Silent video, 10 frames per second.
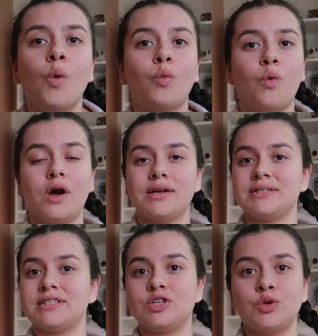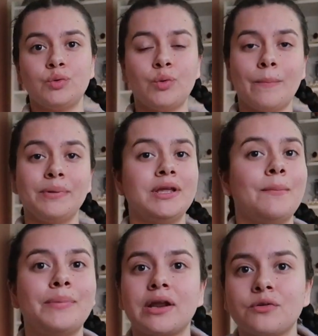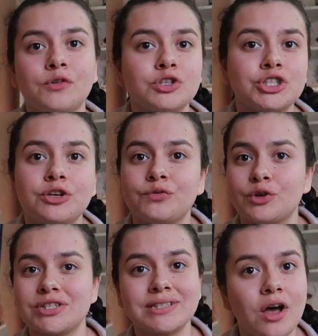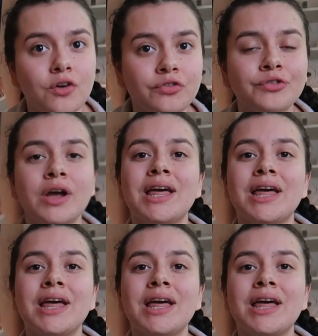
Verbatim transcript: was to be a better version of yourself